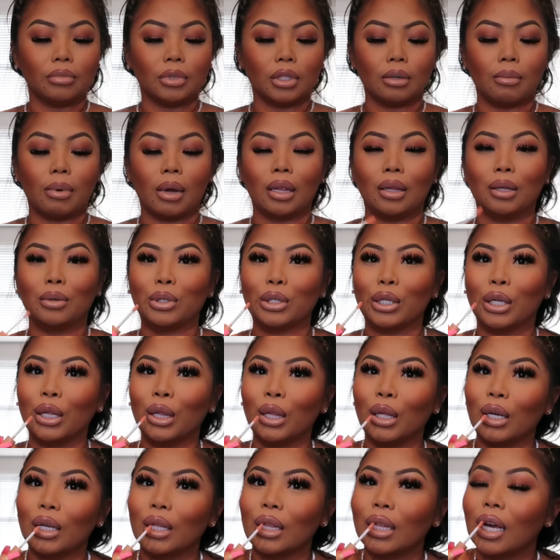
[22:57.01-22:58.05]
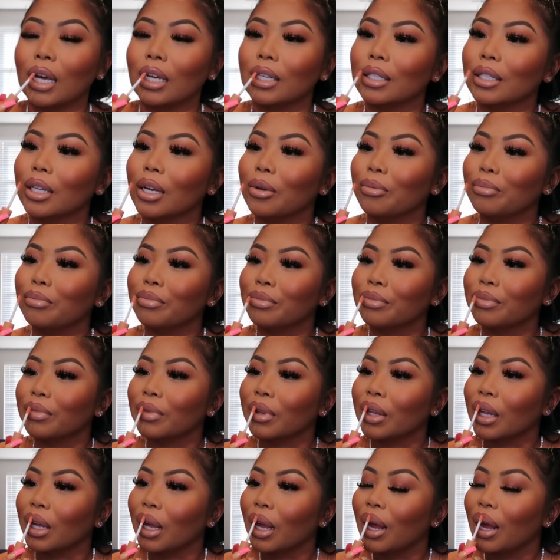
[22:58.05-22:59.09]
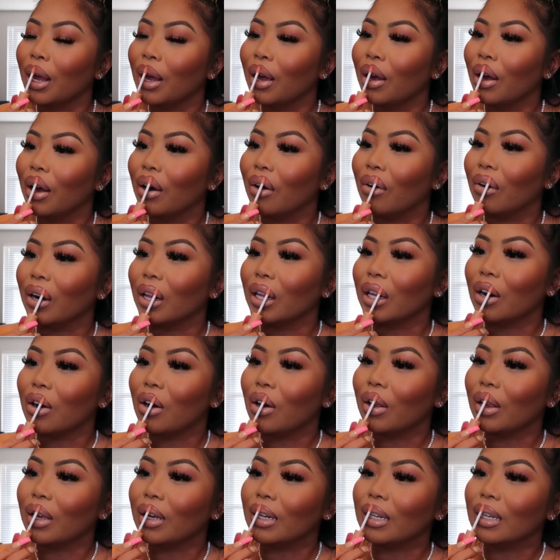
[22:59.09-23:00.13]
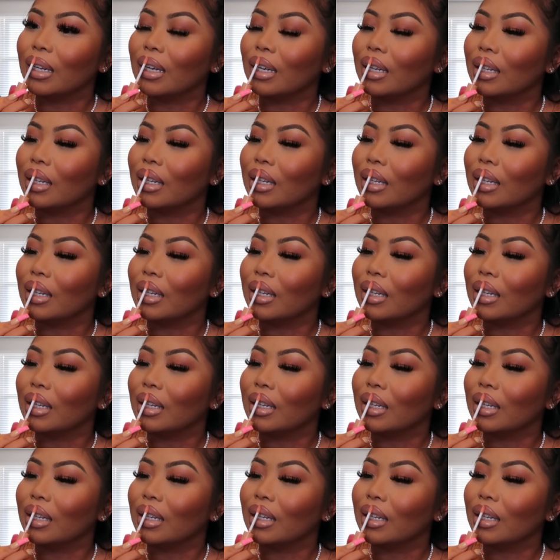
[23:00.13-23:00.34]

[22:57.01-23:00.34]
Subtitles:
So my lips could look like some, what do they call it?